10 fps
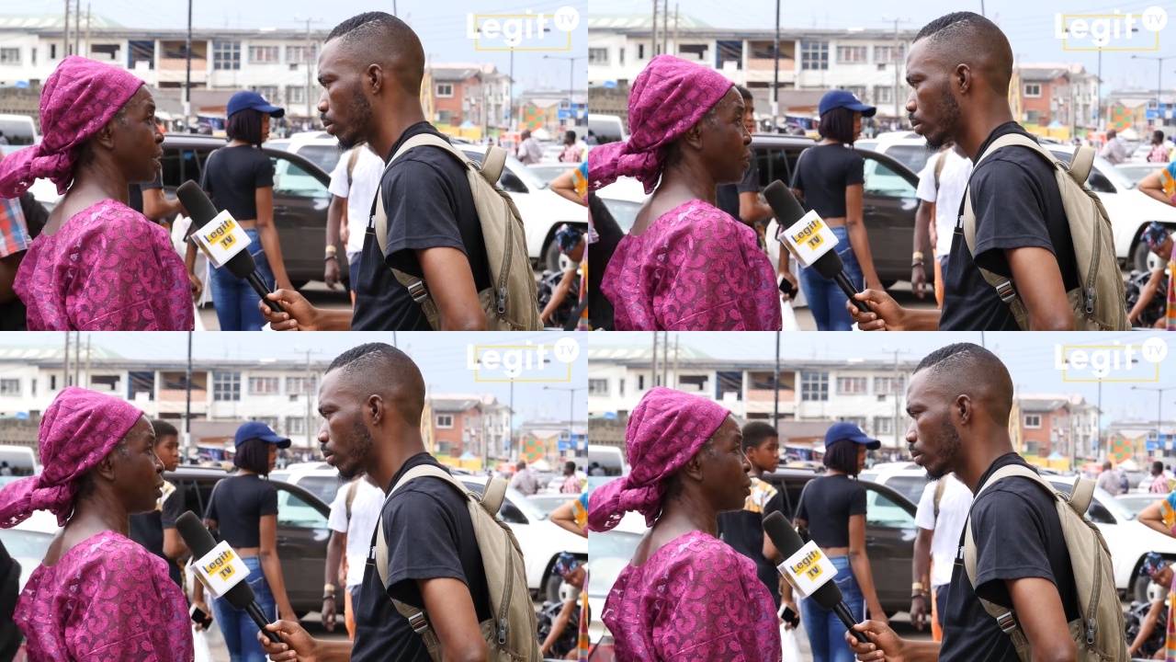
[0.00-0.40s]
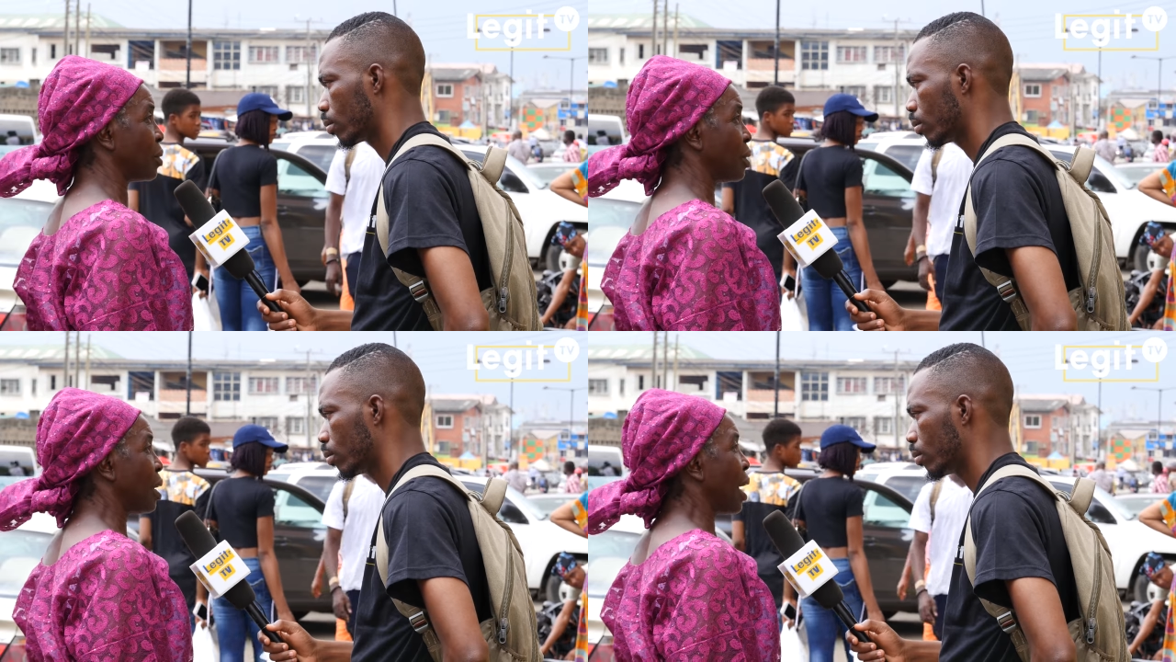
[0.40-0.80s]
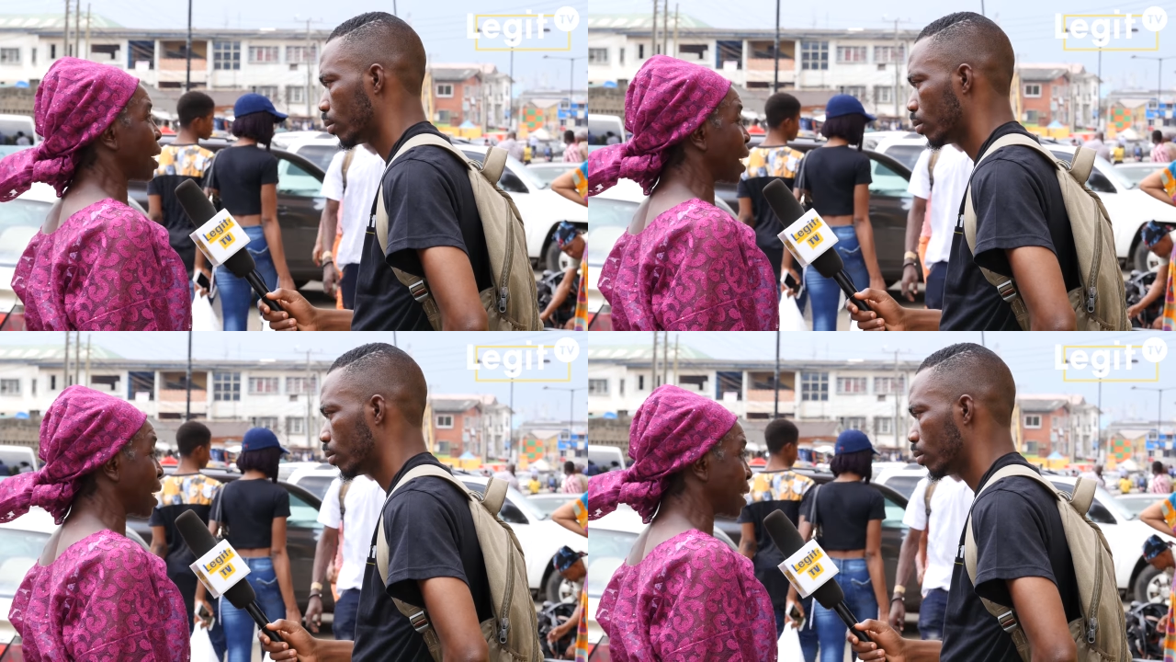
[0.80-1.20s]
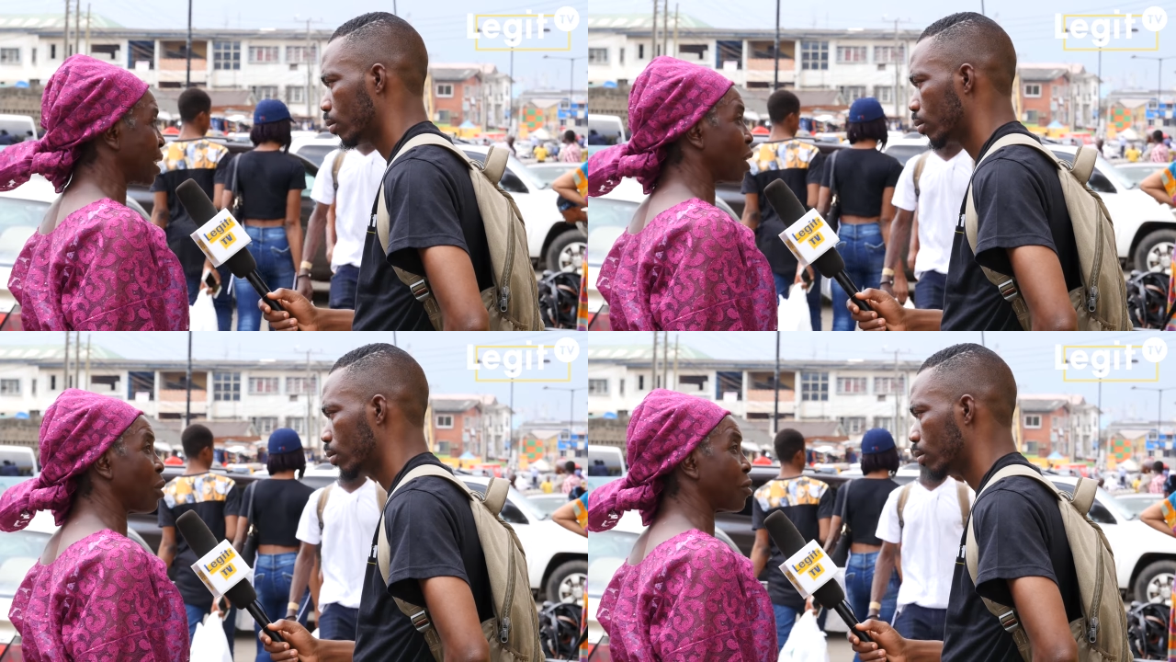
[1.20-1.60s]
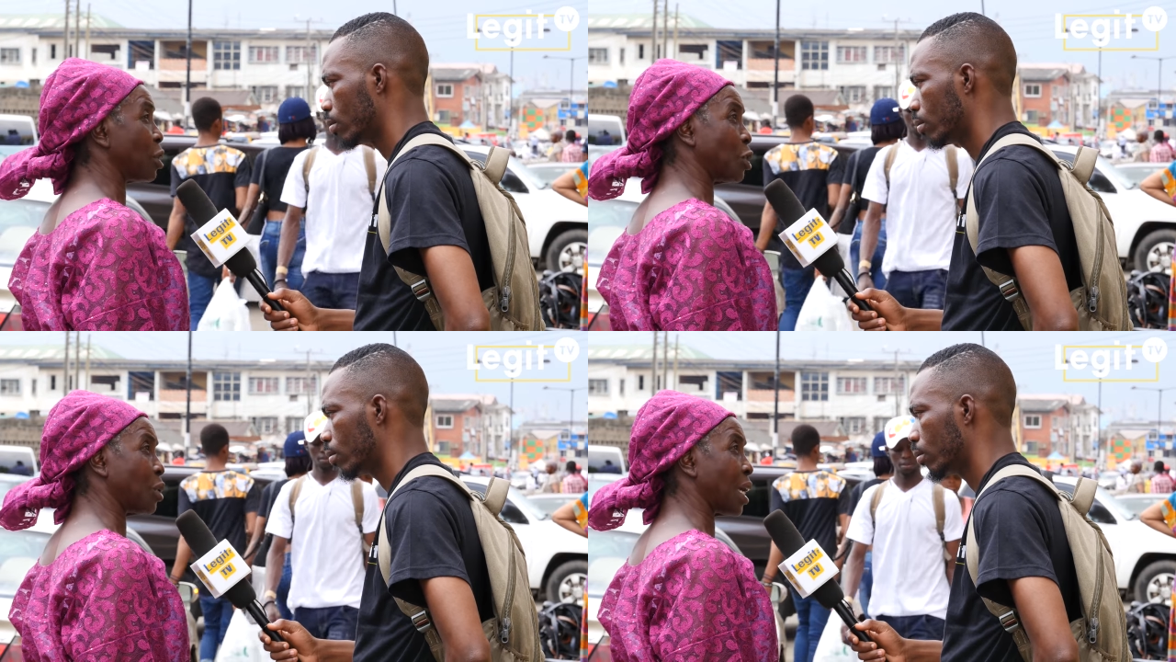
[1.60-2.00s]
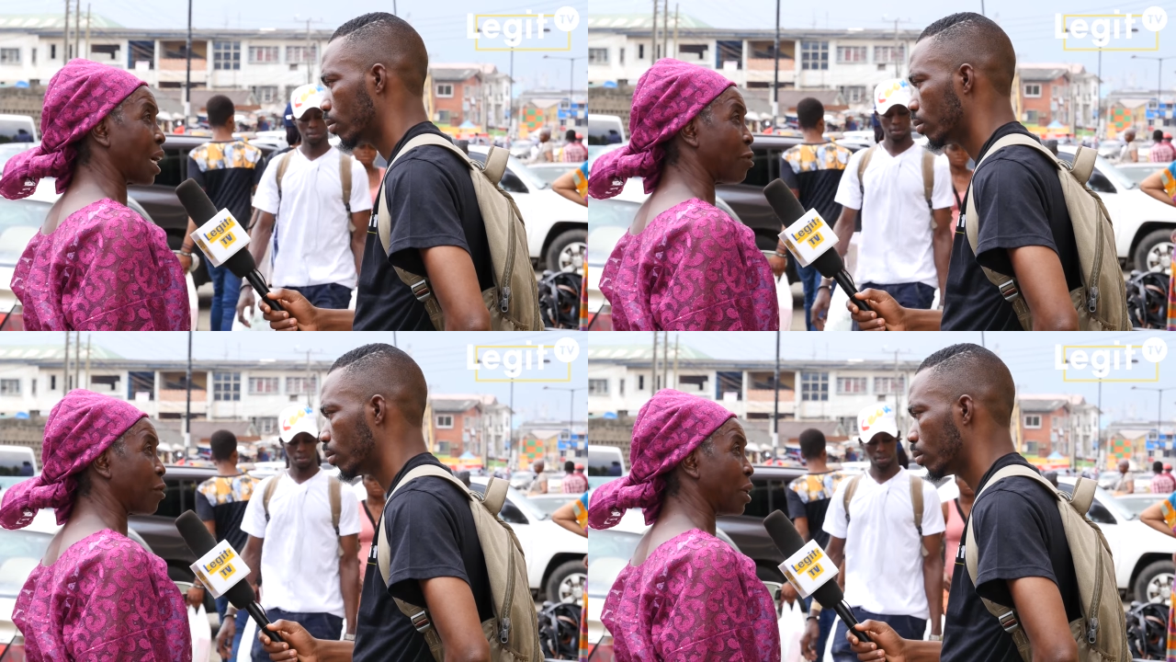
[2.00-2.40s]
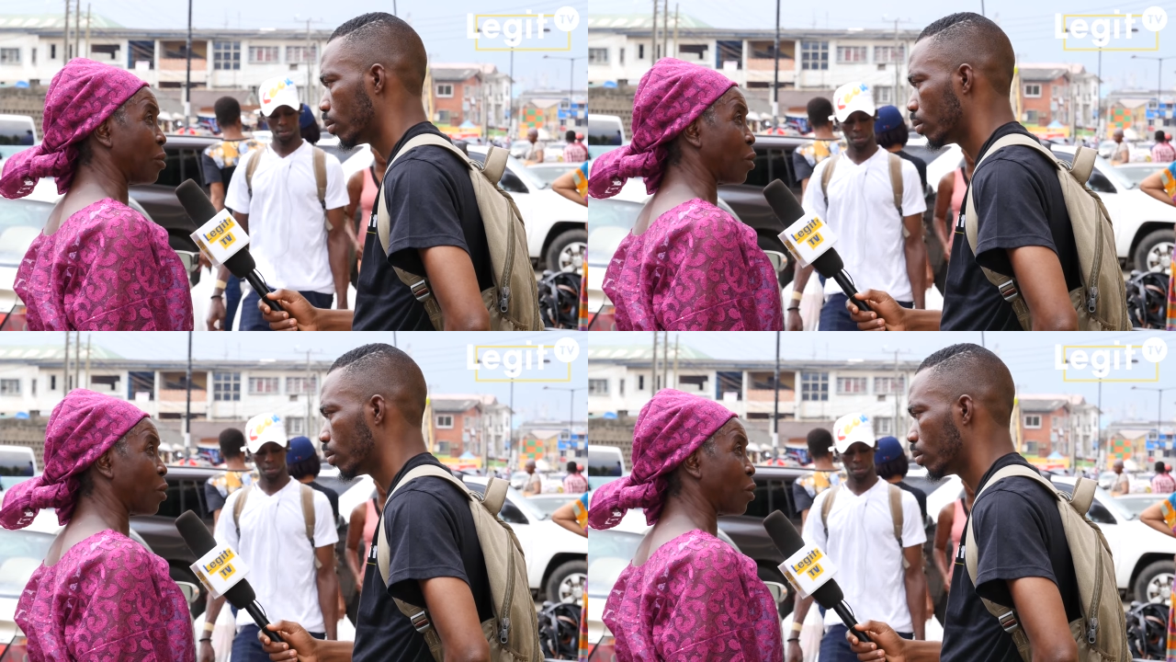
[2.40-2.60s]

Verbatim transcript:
Speaker 1: He knew, and now he's hiding away from the children he had for him.